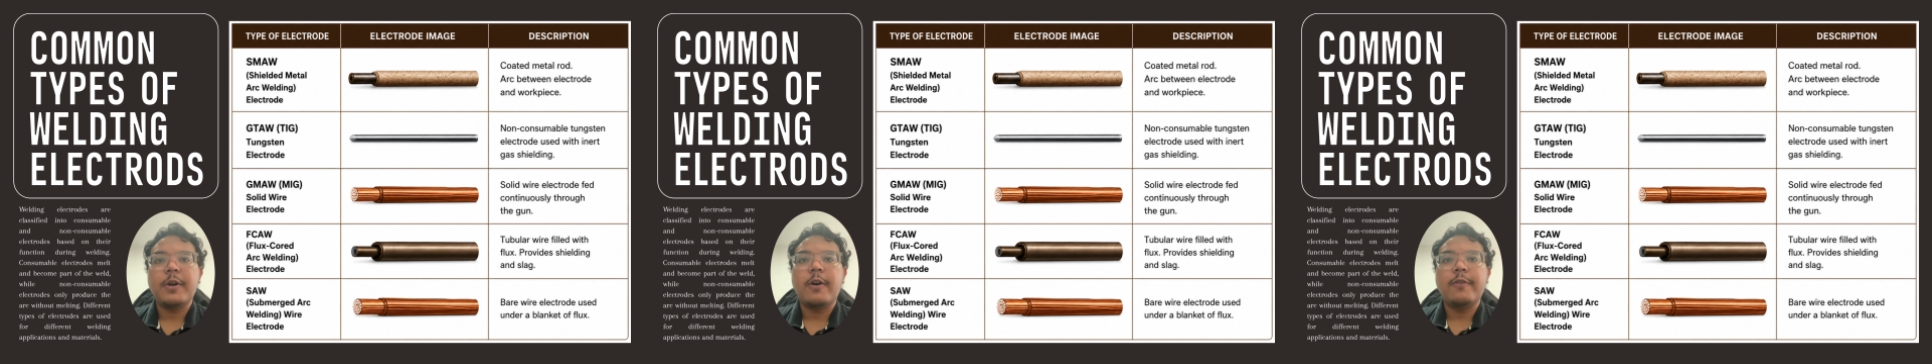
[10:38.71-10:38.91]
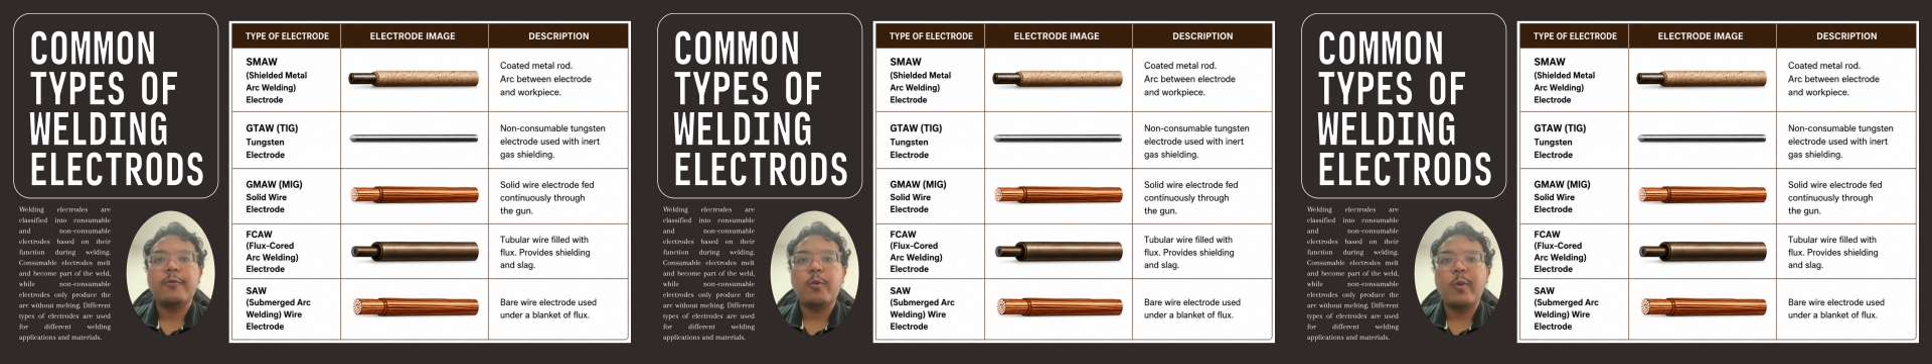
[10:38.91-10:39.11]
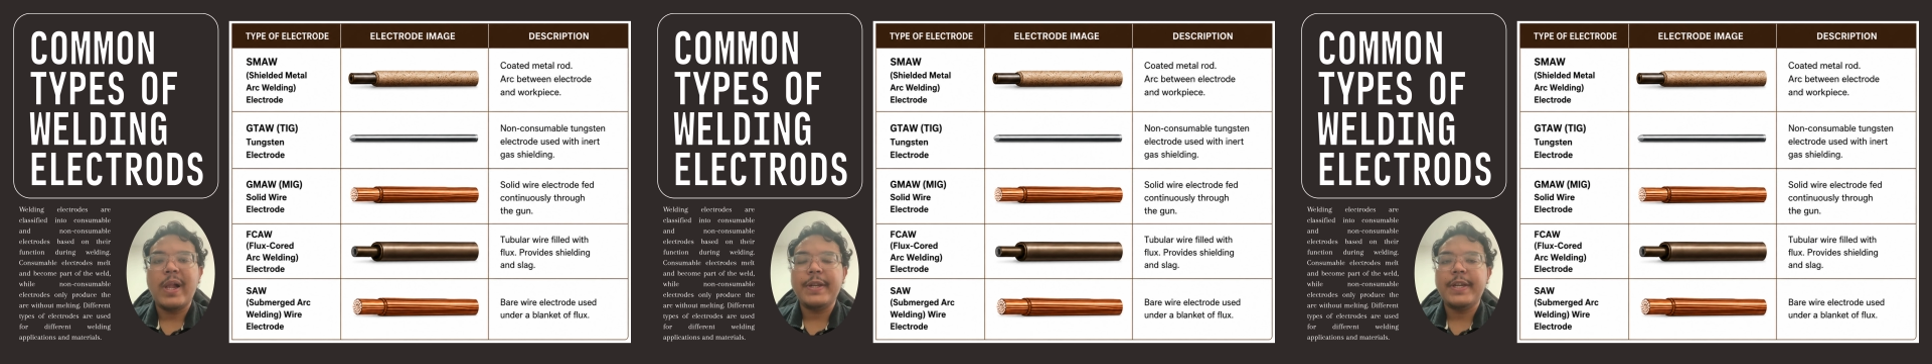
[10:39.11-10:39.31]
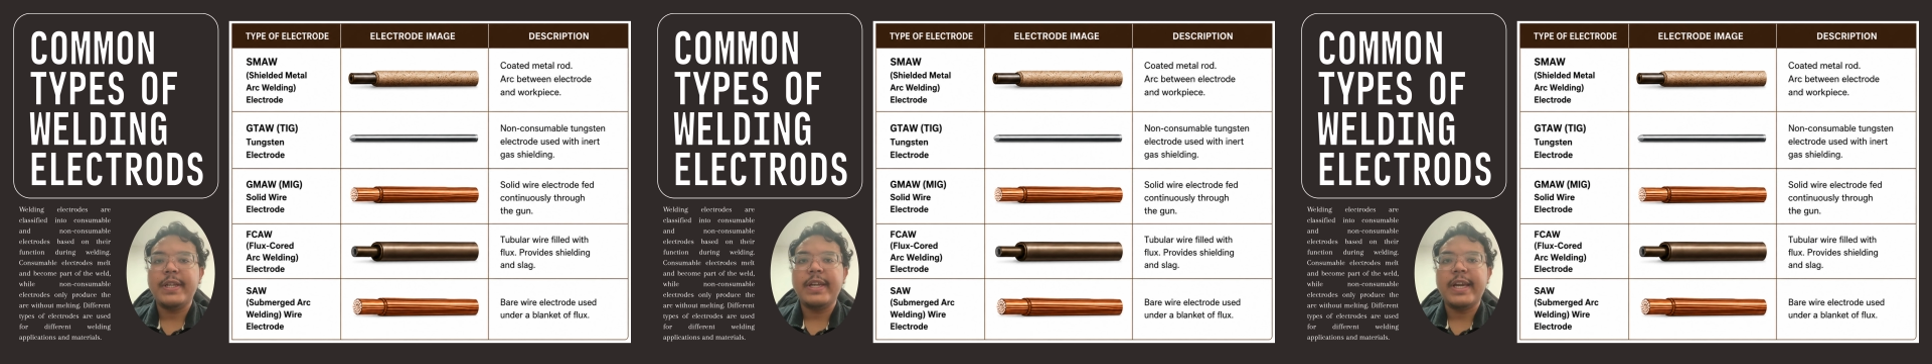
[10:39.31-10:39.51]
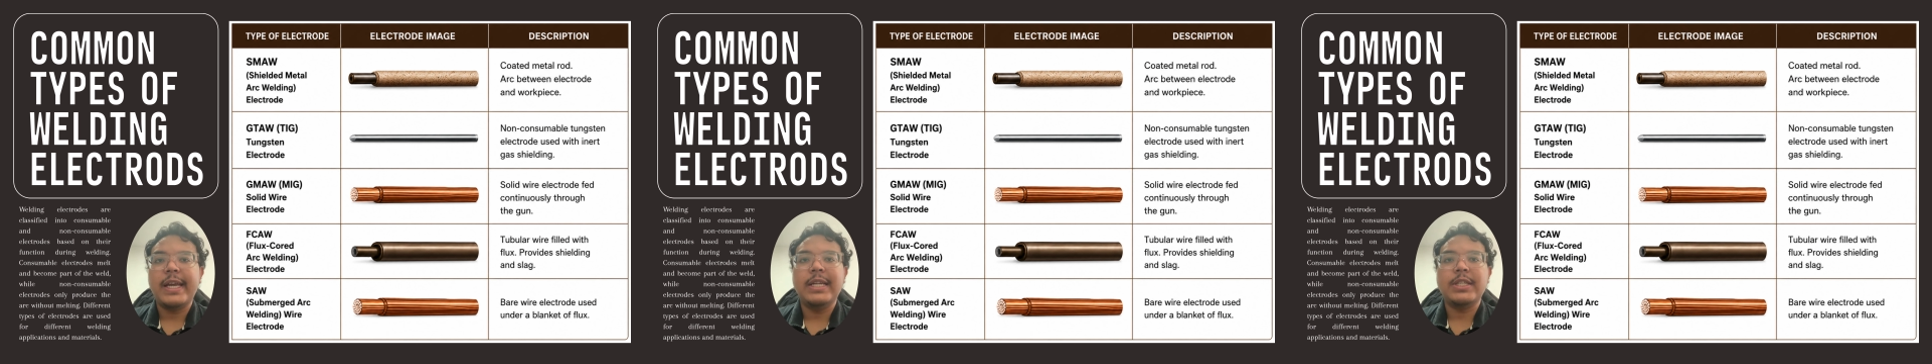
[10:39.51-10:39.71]
of
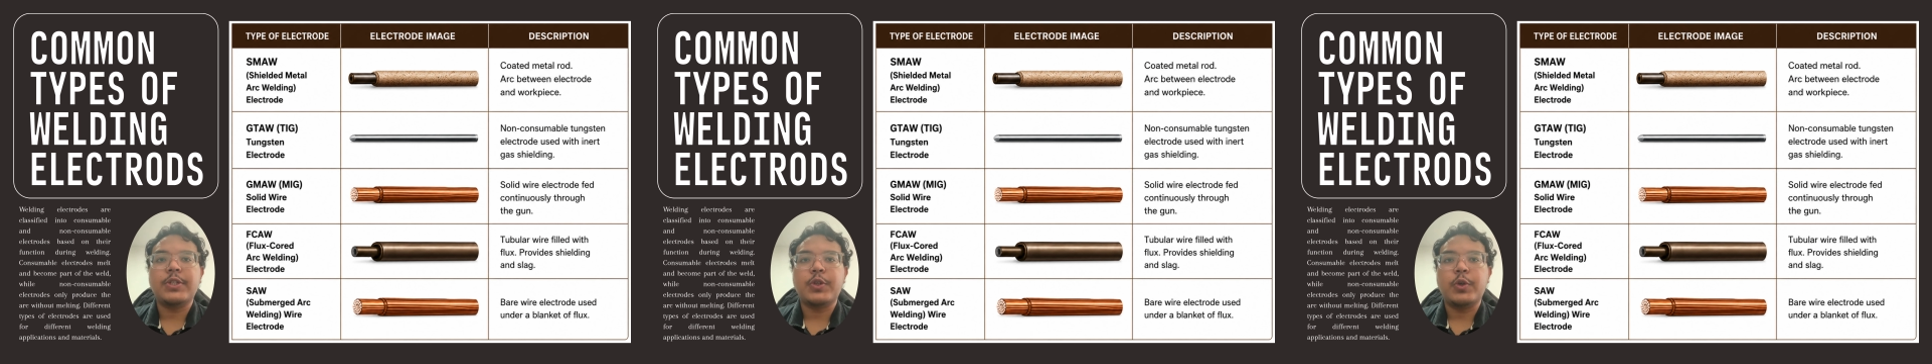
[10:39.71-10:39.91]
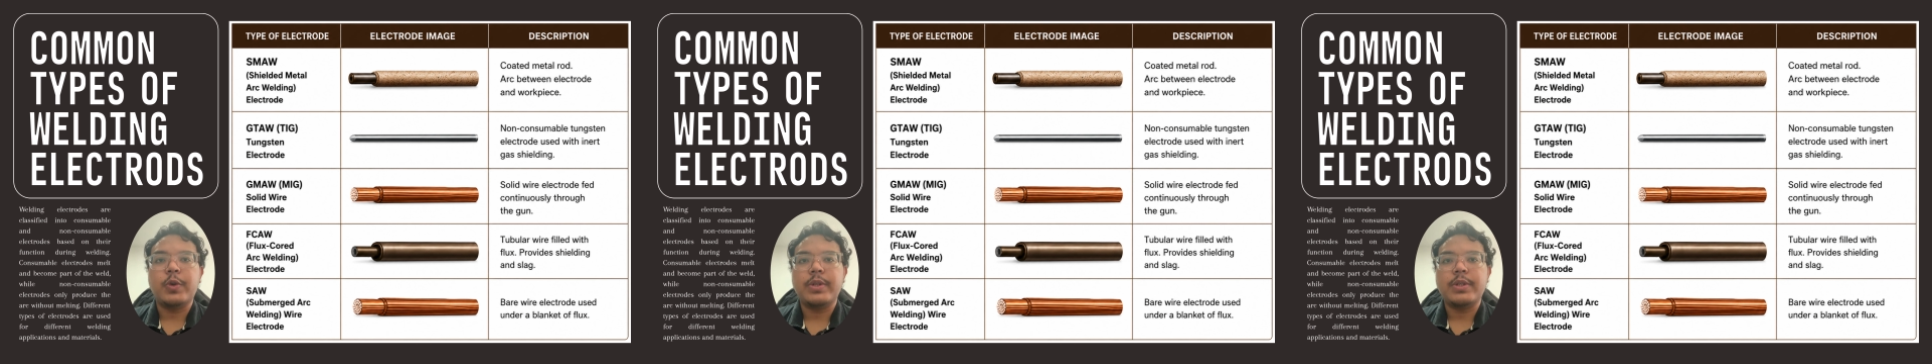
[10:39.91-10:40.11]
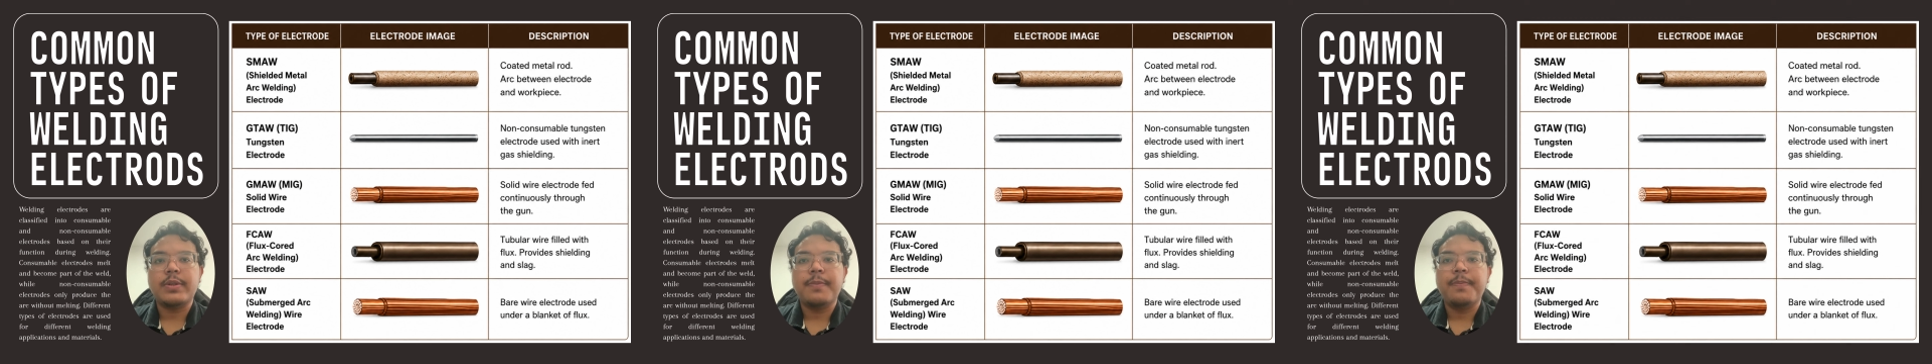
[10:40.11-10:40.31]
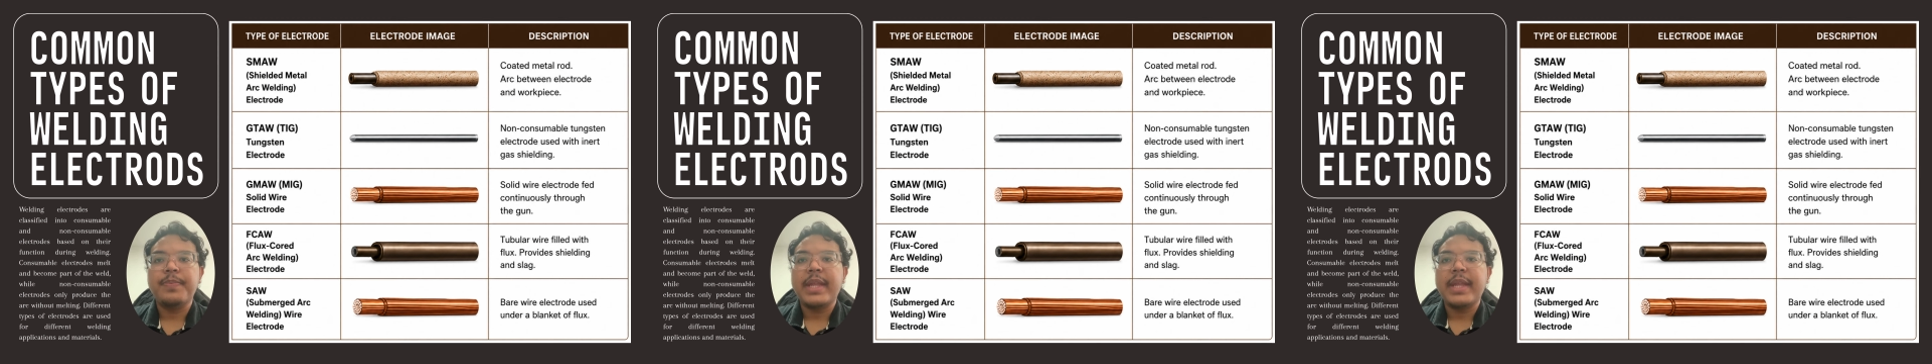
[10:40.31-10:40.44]
welding electrodes,